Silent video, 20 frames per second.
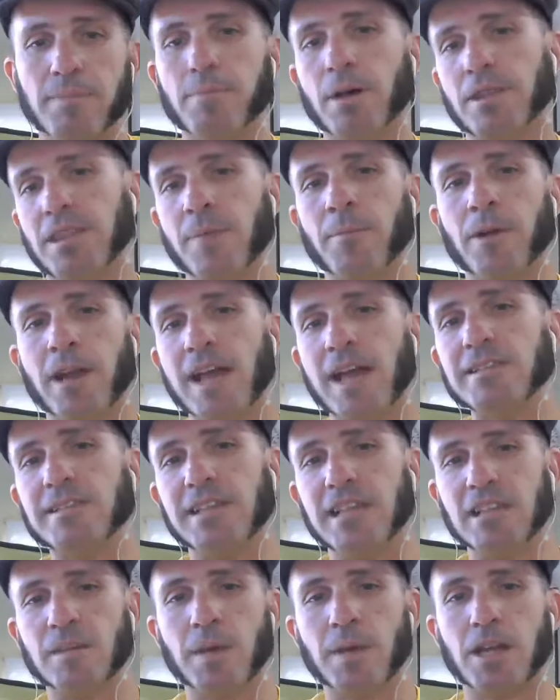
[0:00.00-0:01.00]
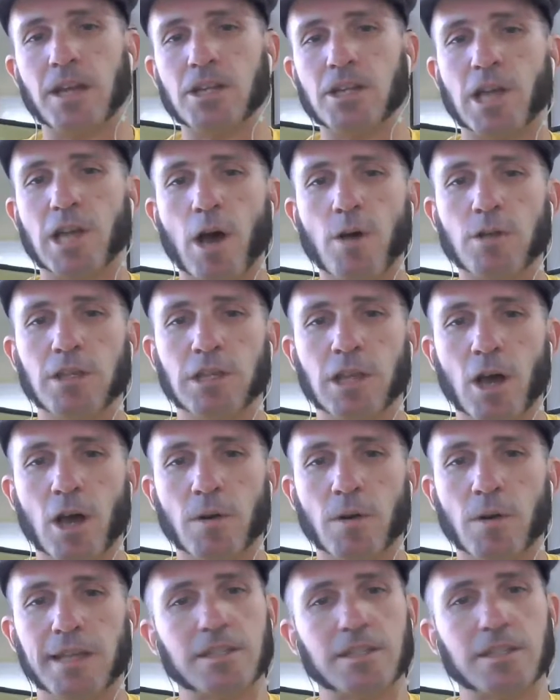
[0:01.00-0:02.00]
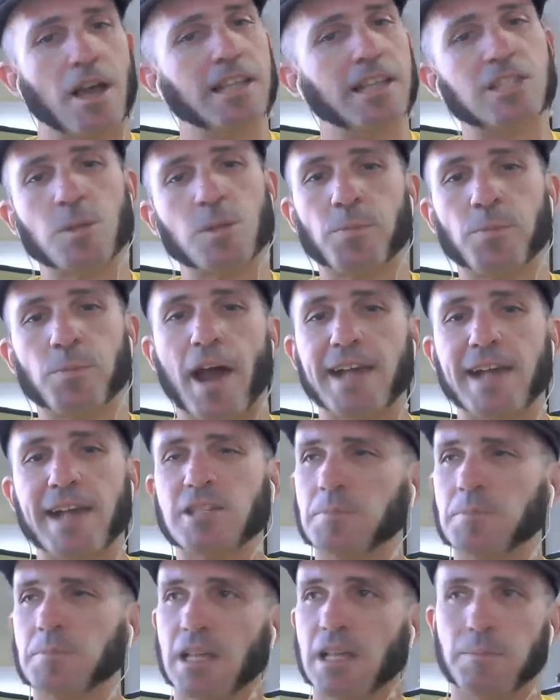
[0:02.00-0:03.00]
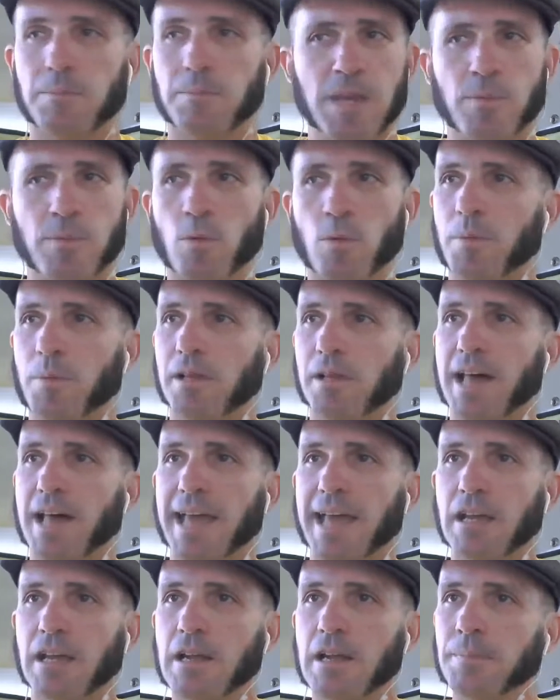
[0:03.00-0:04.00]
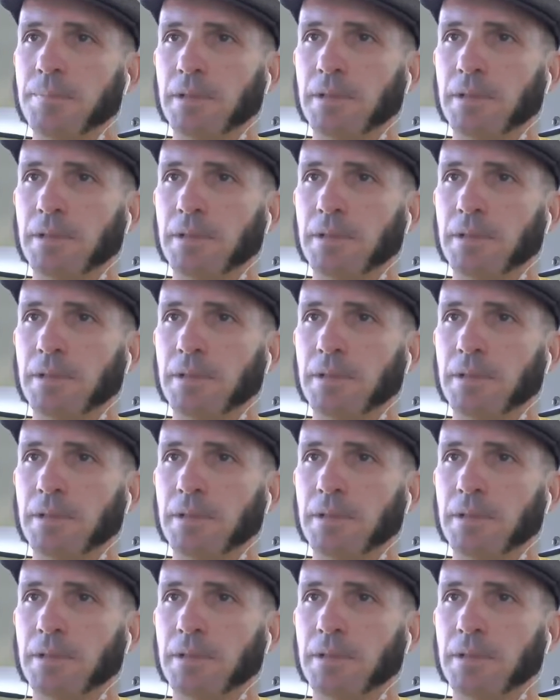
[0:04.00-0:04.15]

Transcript: then when I see them at a show, it surprises me that people will be like,